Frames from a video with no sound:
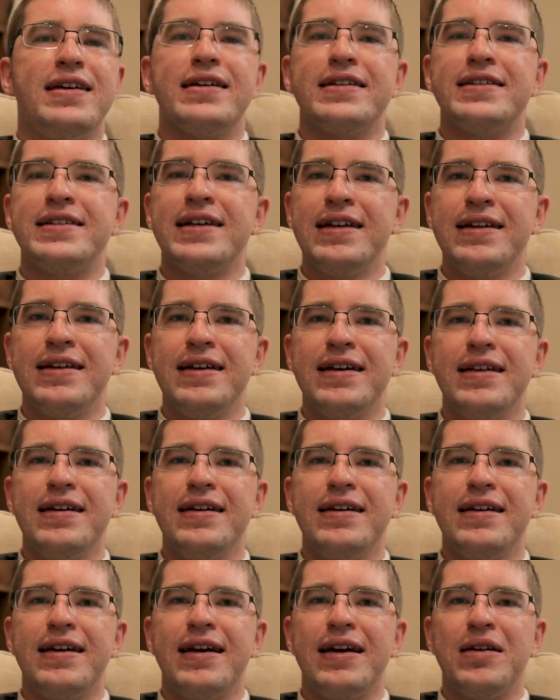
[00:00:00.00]
He attended
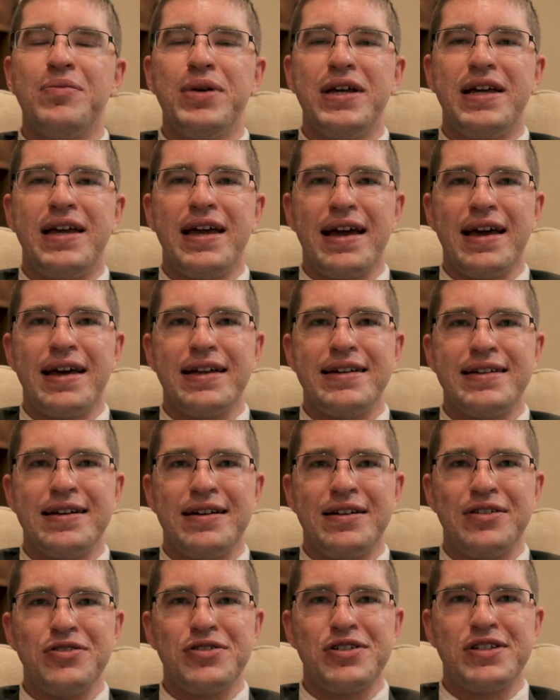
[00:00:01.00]
and began
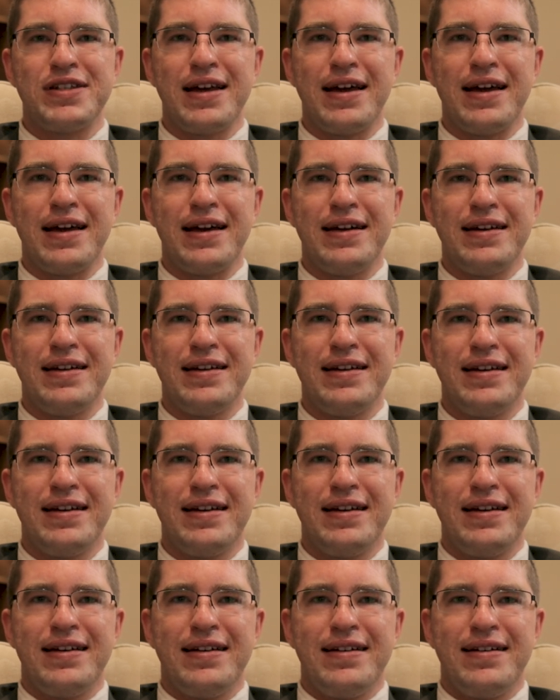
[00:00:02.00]
to understand.
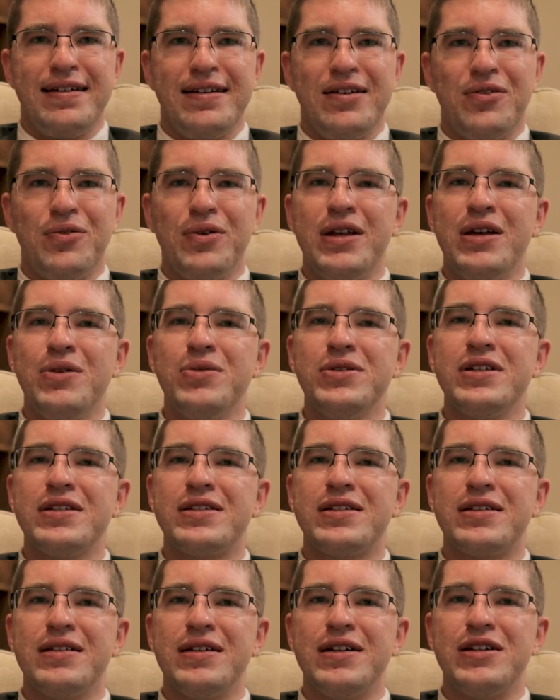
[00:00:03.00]
When he was a
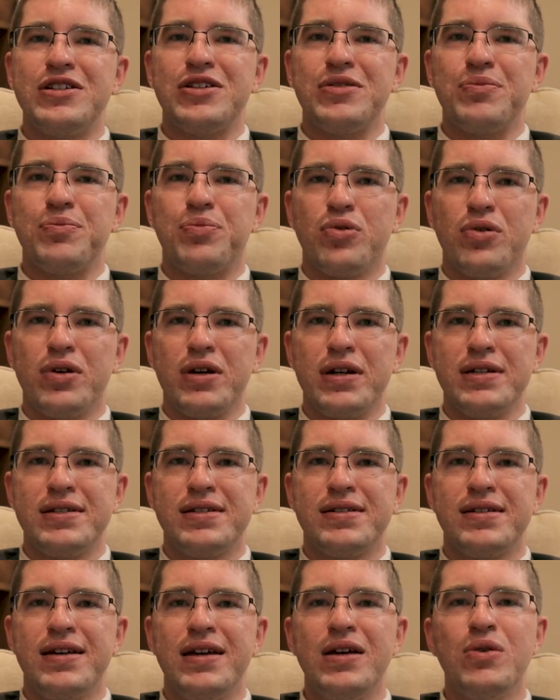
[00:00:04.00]
Salesian
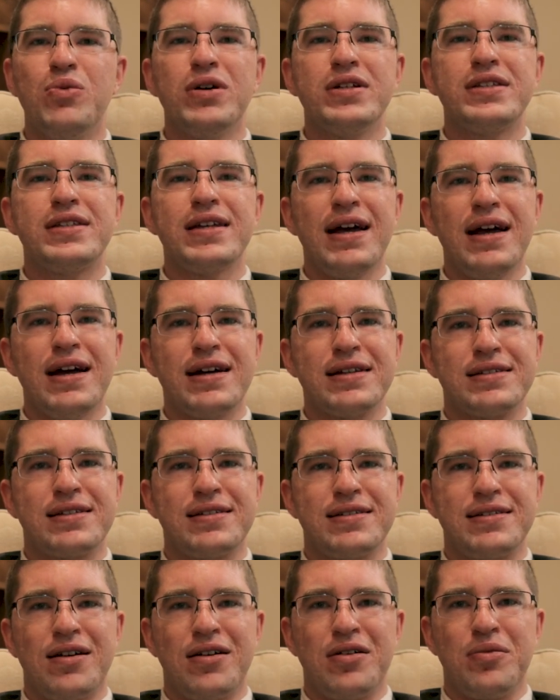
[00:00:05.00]
priest, he once
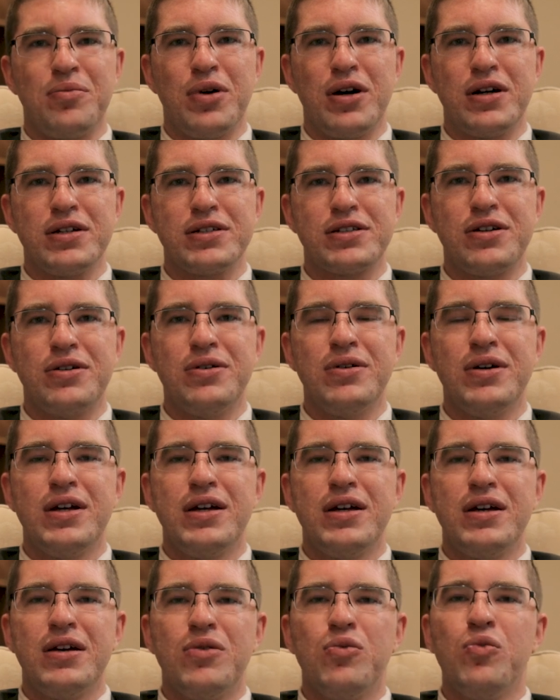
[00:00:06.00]
asked Don Bosco,
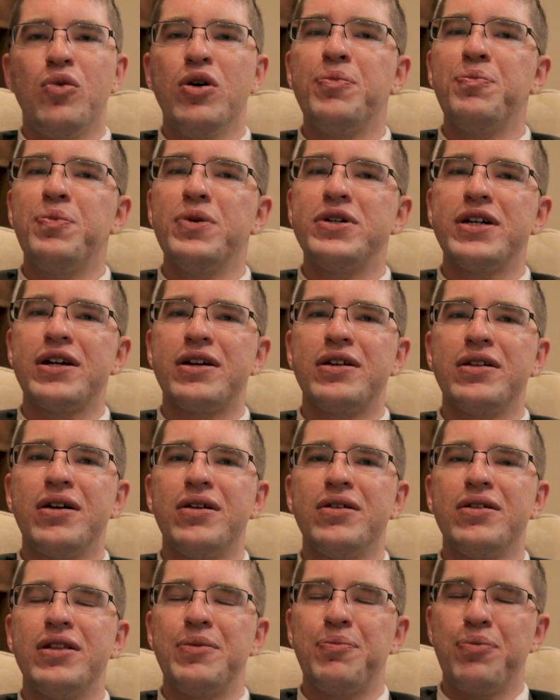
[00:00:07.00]
What
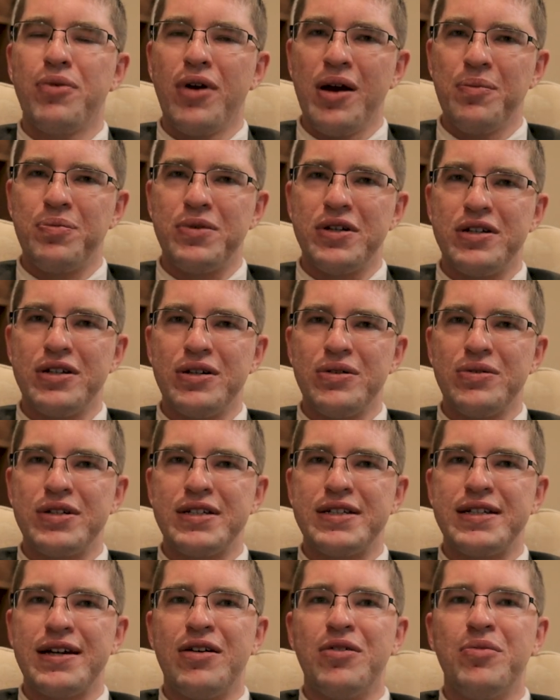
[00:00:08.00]
particularly prompted you
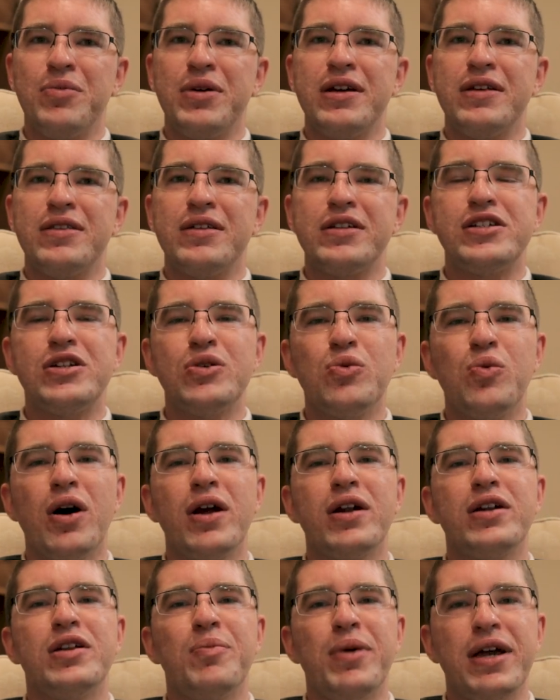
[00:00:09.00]
to tell me that you
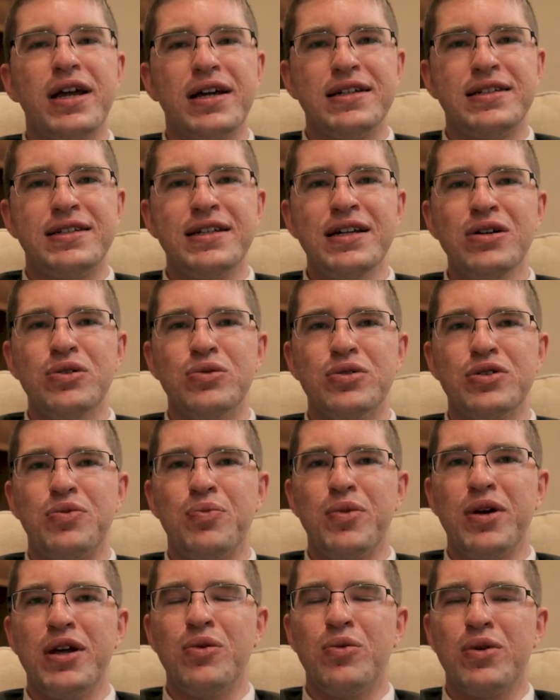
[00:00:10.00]
wanted to make a deal
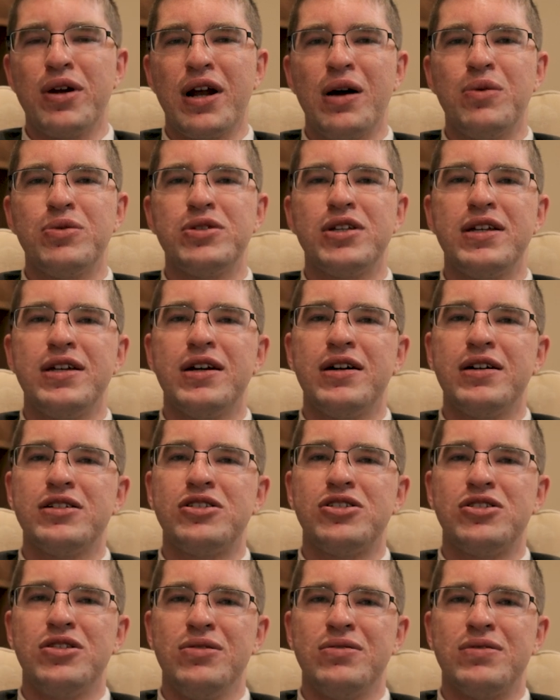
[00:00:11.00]
with me when I was a
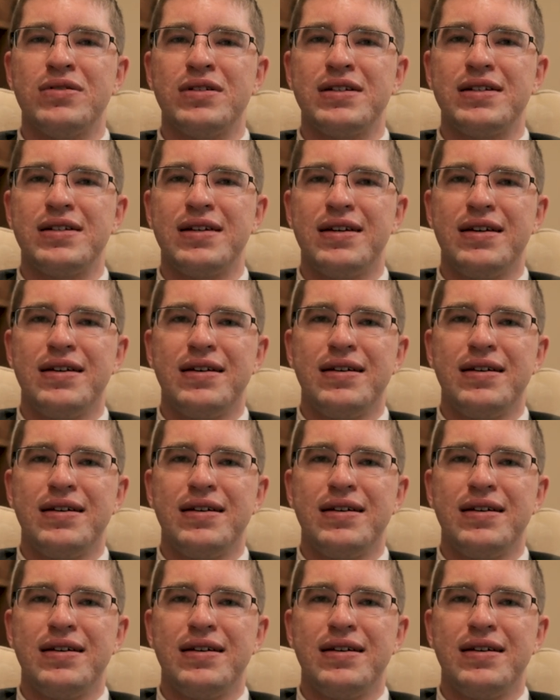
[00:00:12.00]
young student?